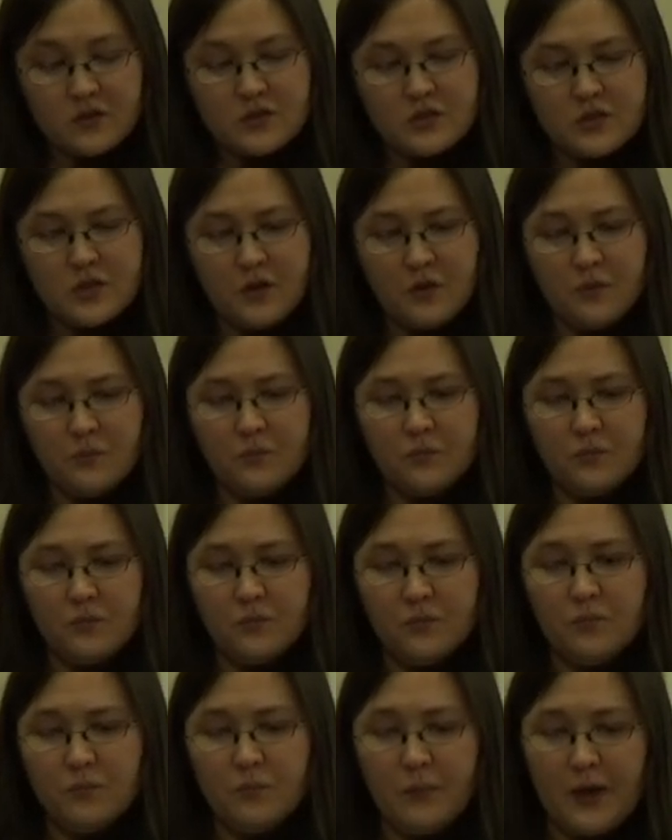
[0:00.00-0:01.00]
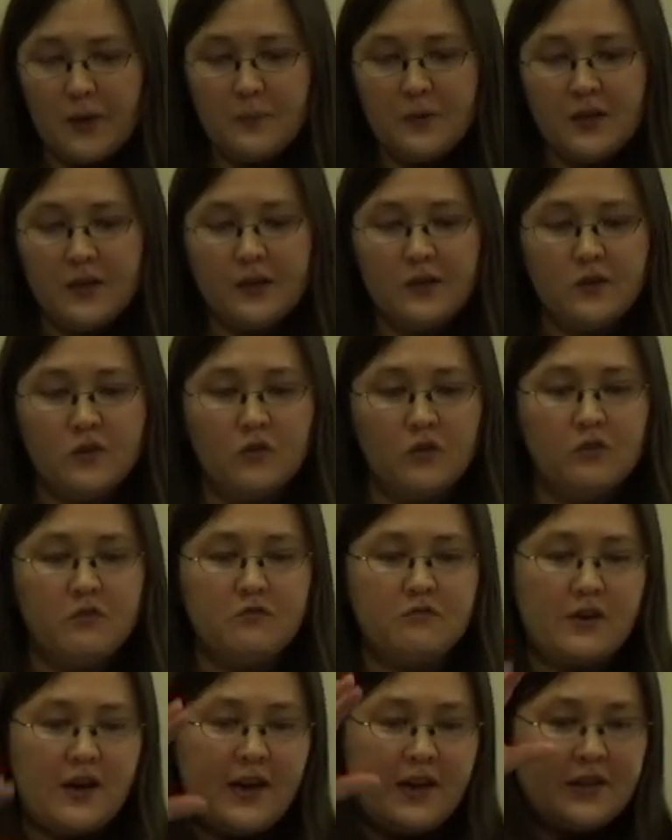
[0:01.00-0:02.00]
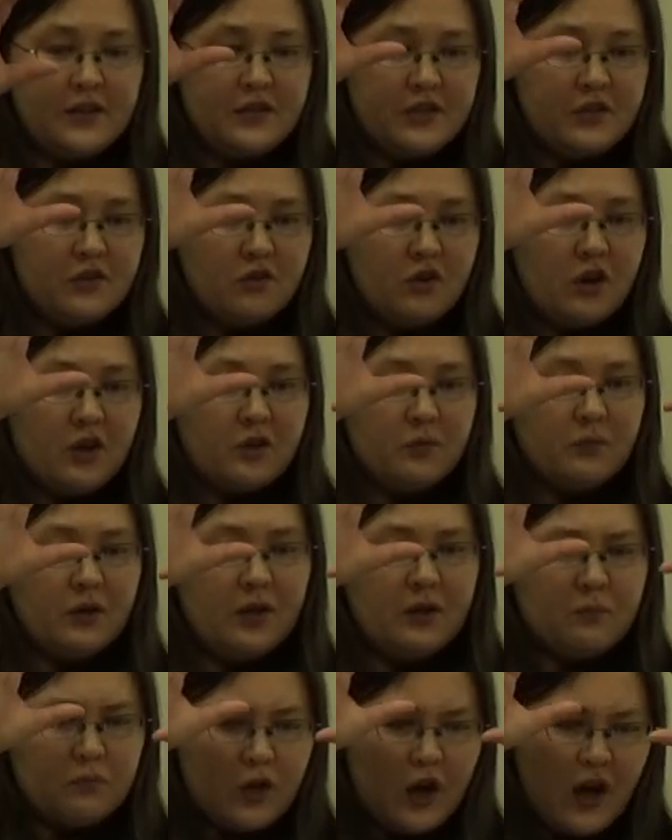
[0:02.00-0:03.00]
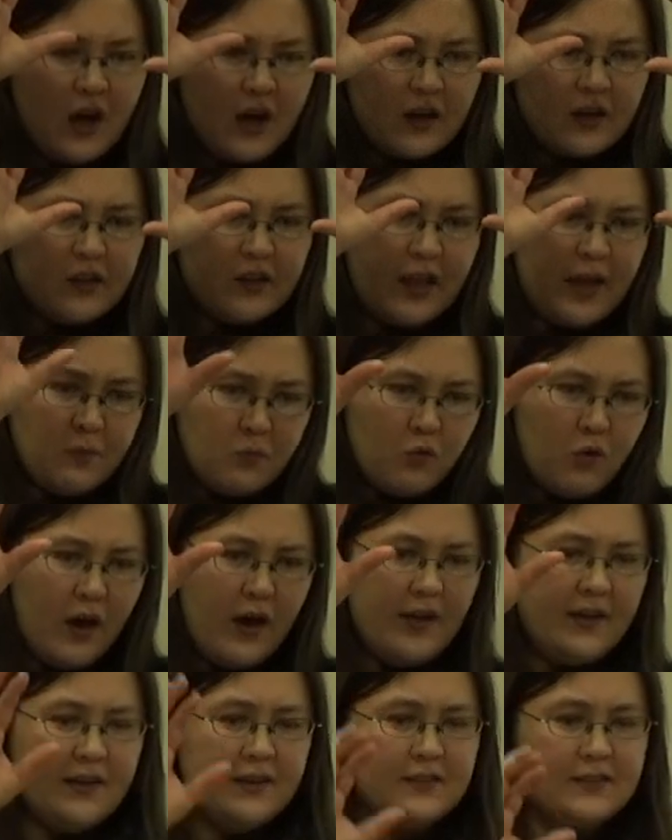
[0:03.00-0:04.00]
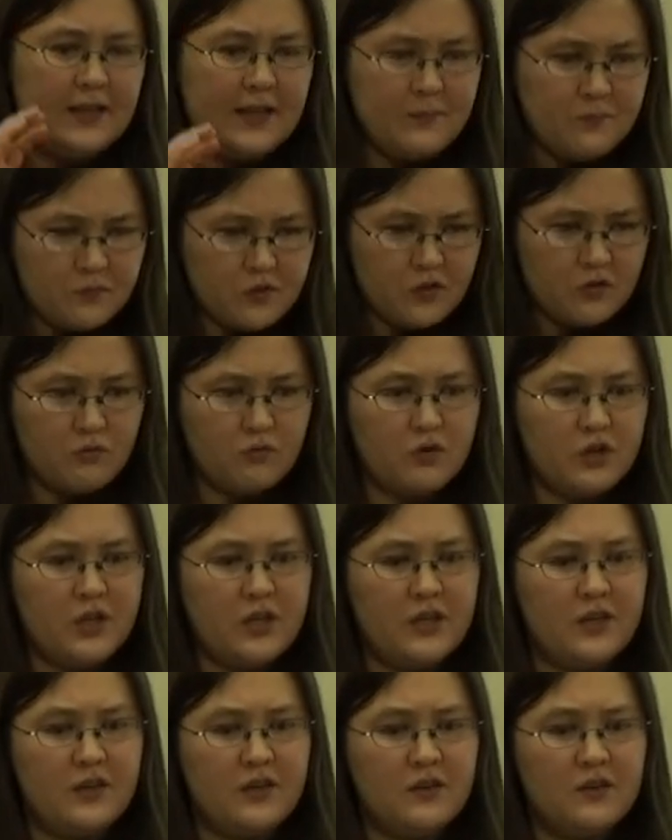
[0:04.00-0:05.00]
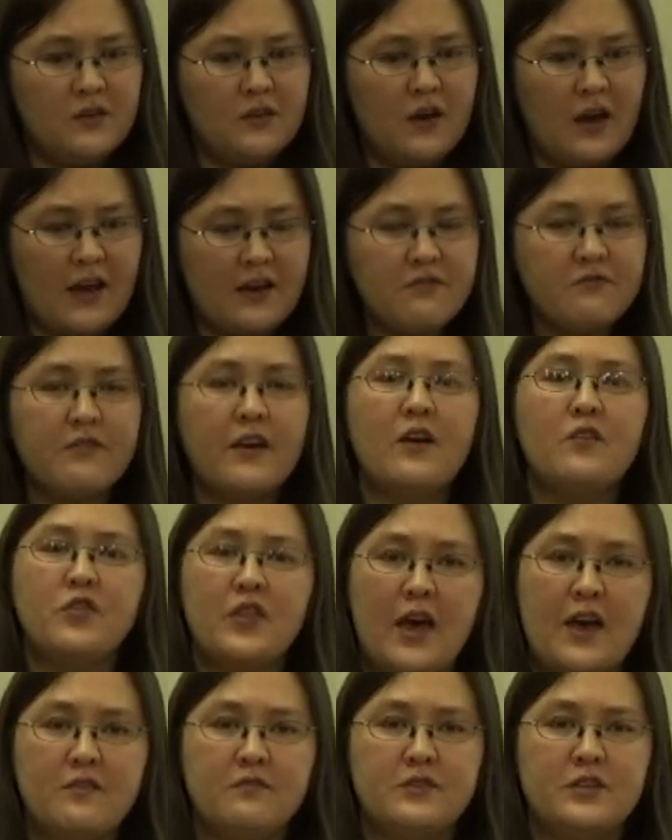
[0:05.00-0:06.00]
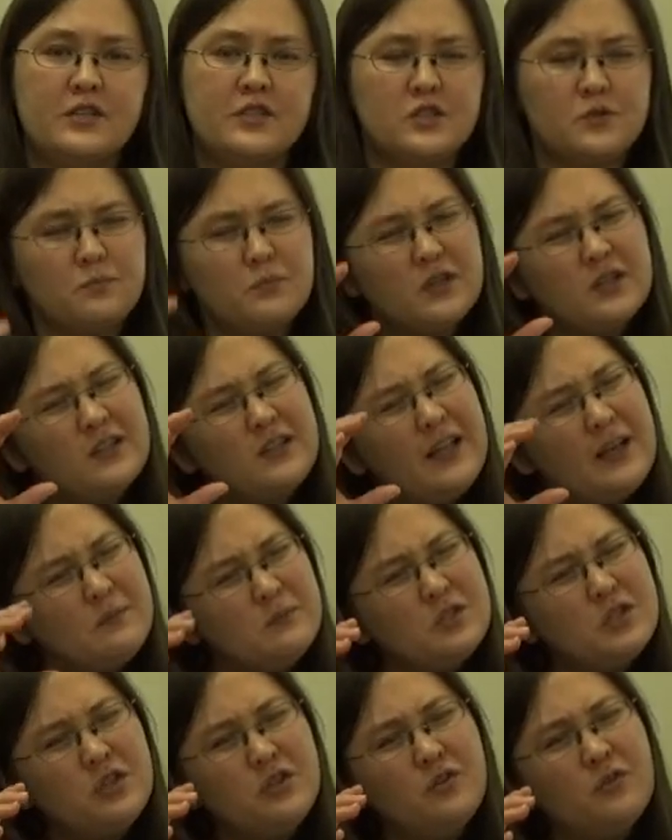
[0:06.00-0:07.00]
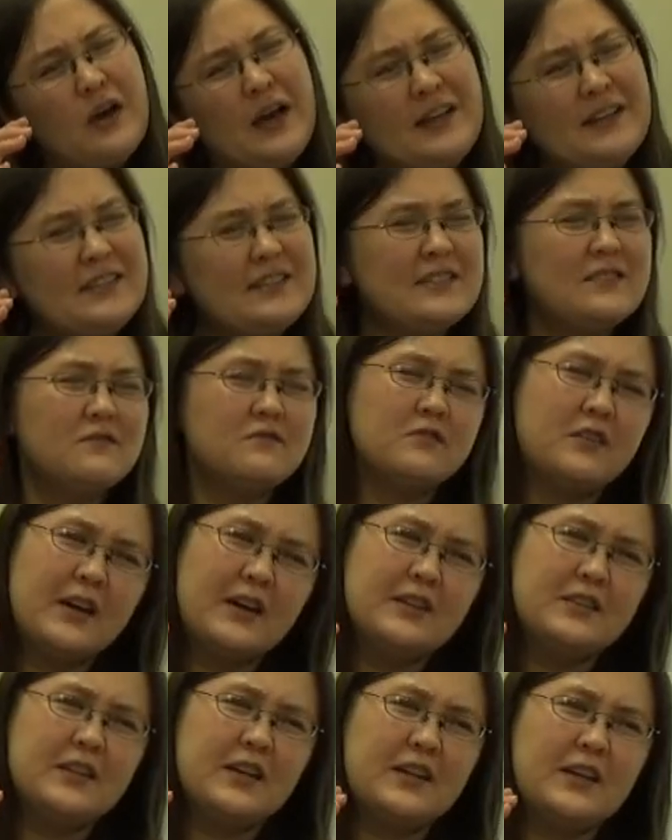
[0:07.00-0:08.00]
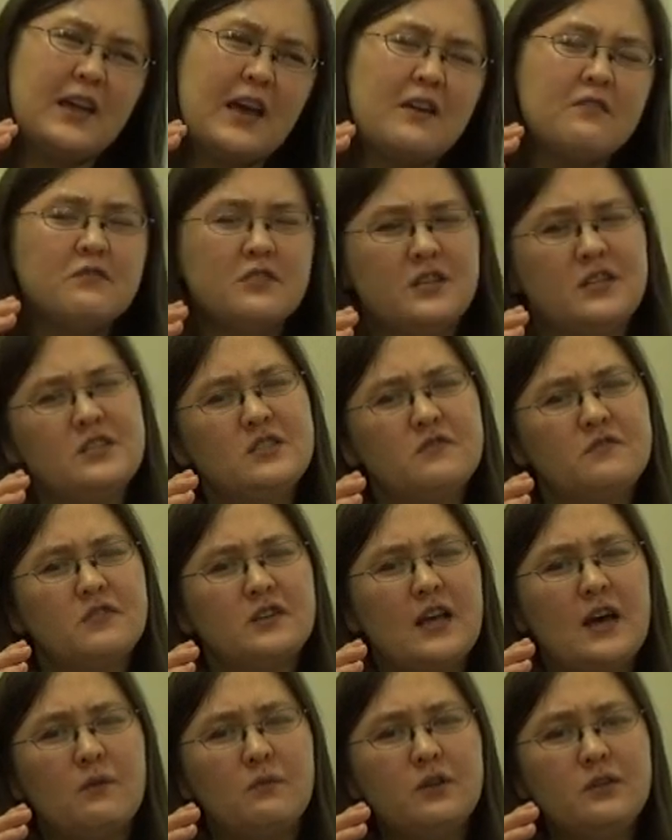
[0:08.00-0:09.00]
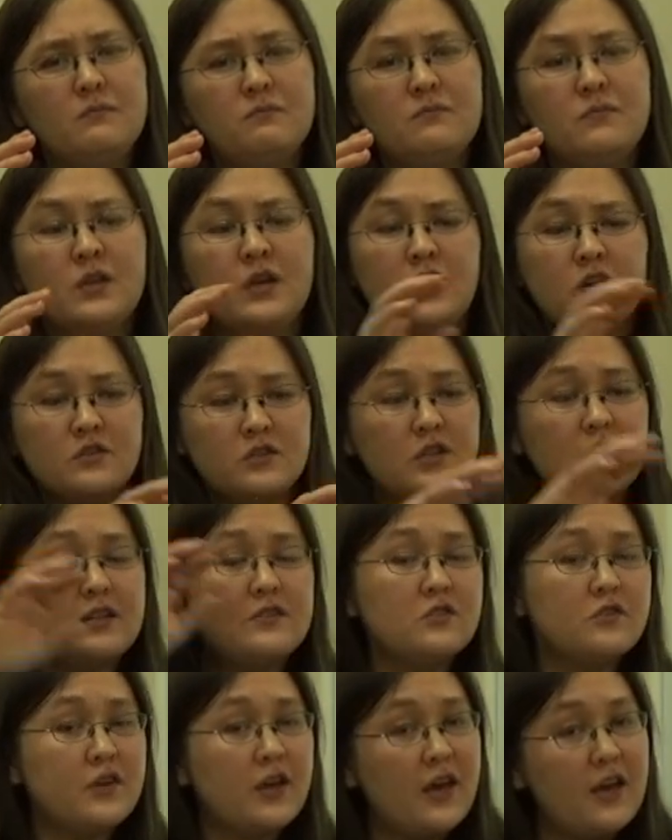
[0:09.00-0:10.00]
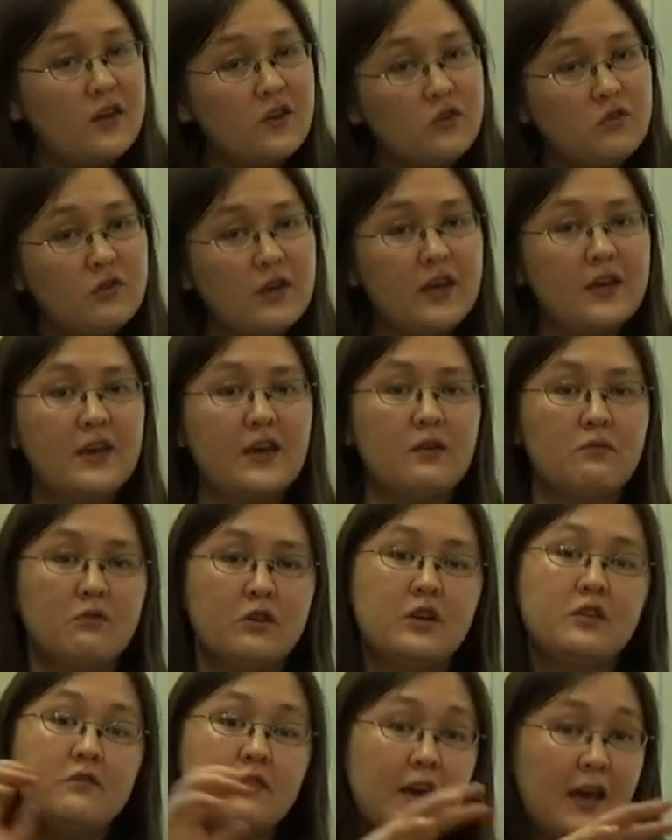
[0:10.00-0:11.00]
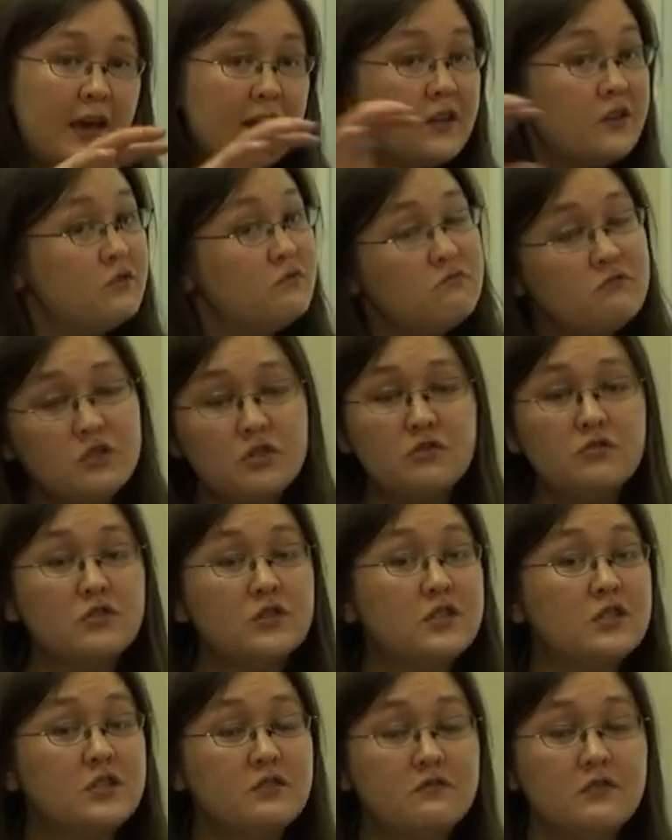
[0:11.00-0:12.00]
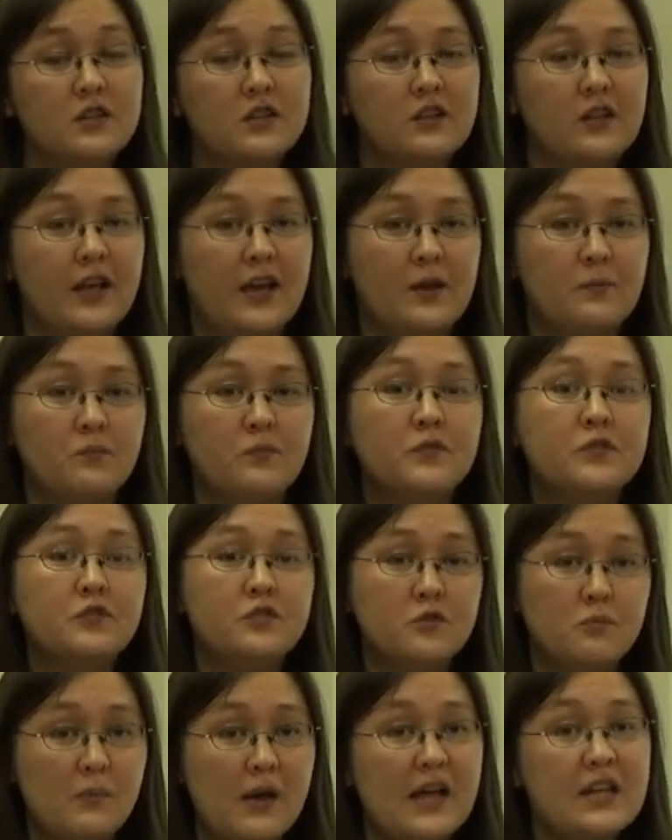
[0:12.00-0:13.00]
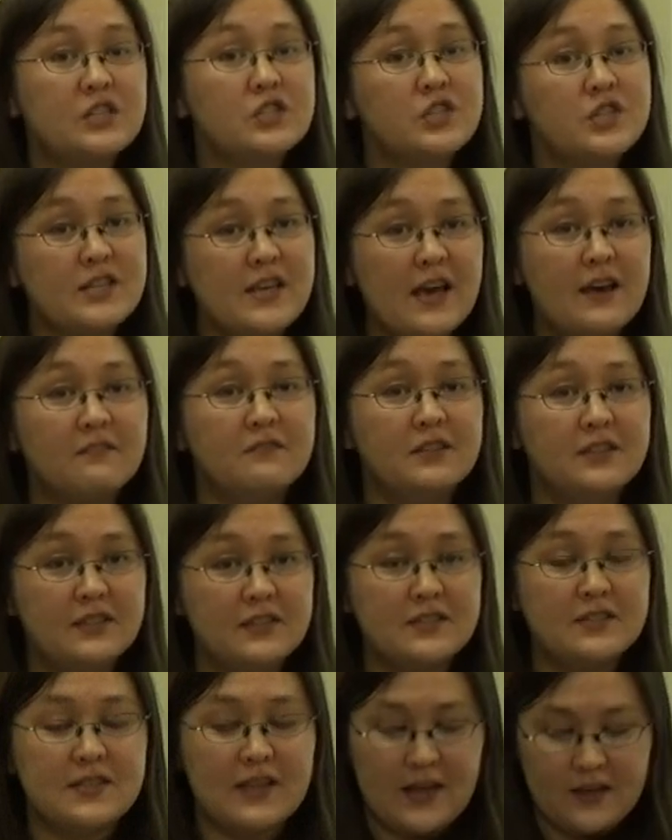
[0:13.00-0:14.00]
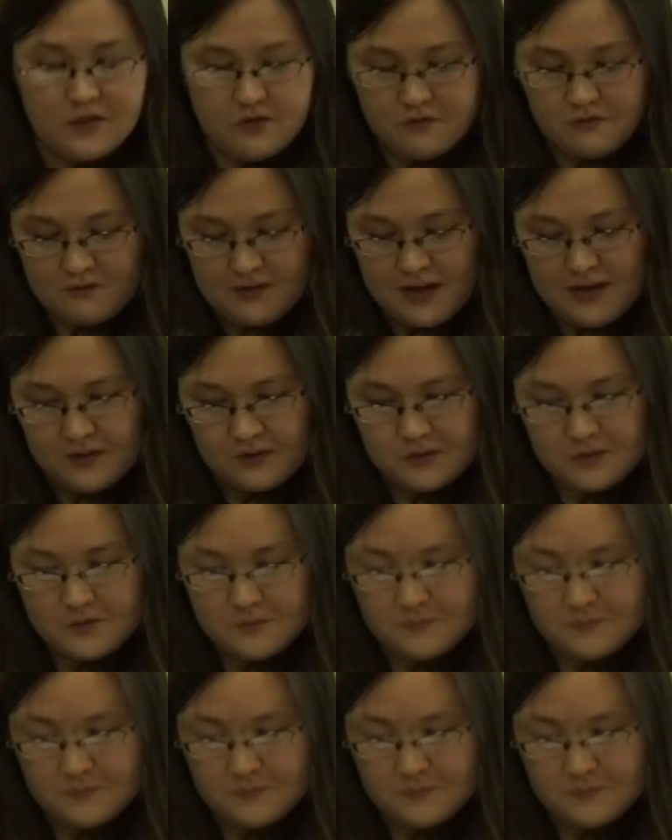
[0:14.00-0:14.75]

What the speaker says: So maybe you'll find in your argument, claim 1 and claim 3, I found the evidence, but claim 2, I didn't find any evidence for that one. So that's okay, you can get rid of it and choose a different claim to match the evidence that you found.